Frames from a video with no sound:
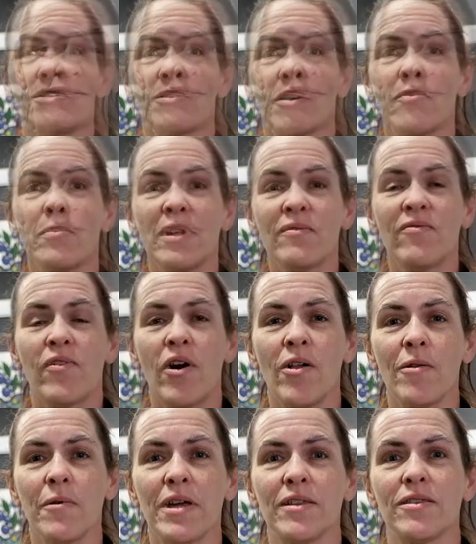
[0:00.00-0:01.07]
So I've been
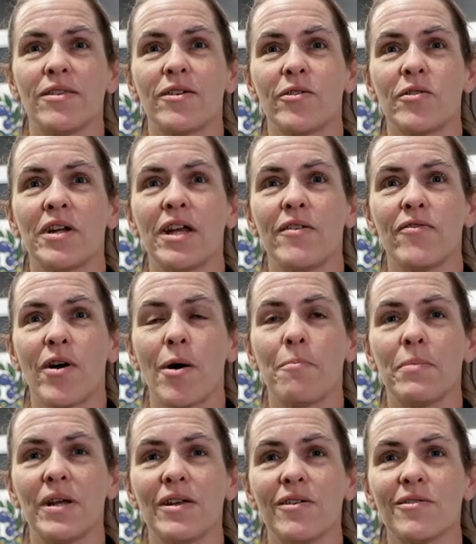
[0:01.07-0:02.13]
following the creative
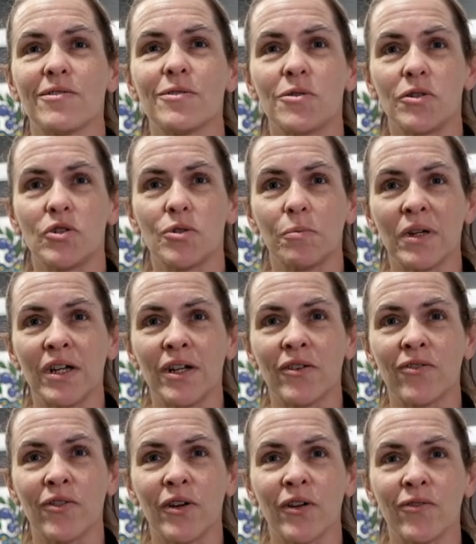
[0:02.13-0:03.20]
company on social media
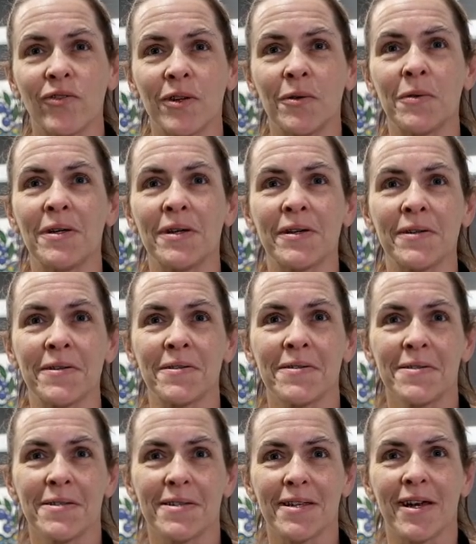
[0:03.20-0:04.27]
for a few
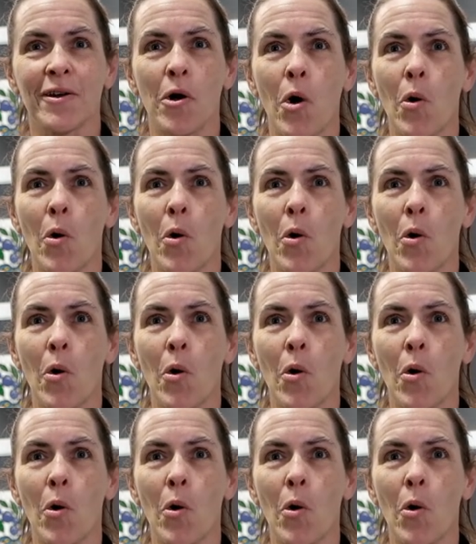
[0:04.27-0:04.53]
years and